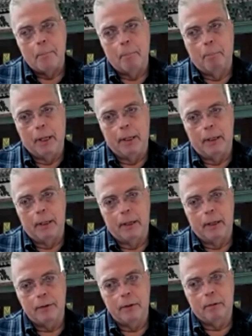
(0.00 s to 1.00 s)
but
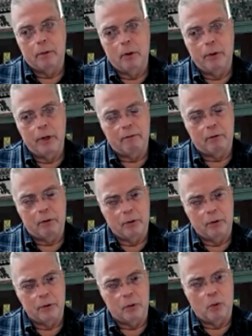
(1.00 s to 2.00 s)
doesn't go any
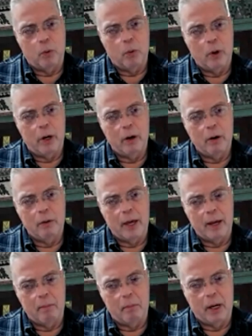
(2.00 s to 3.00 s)
further as to where
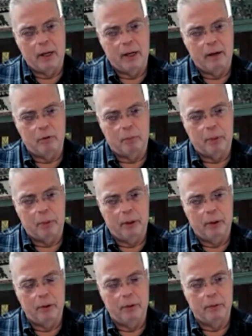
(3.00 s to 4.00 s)
that might have
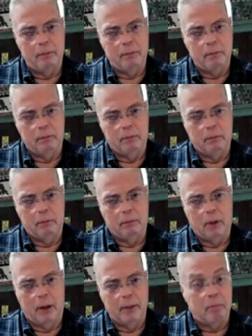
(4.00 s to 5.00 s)
appeared
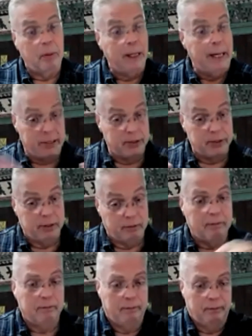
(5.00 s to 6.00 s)
on the plates, if
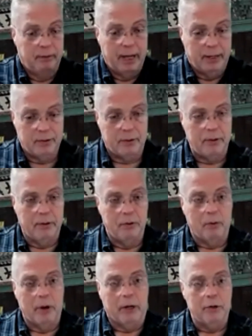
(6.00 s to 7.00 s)
that's the
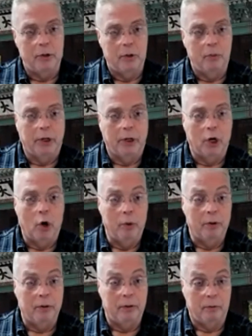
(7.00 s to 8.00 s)
direction you want to go
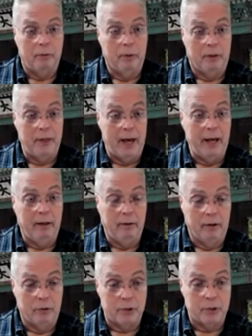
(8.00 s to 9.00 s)
with that
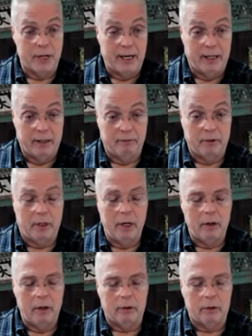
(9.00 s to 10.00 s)
understanding of the
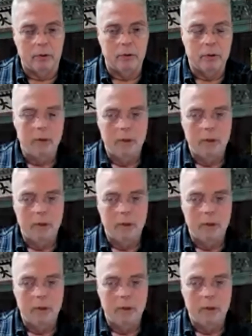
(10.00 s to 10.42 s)
characters.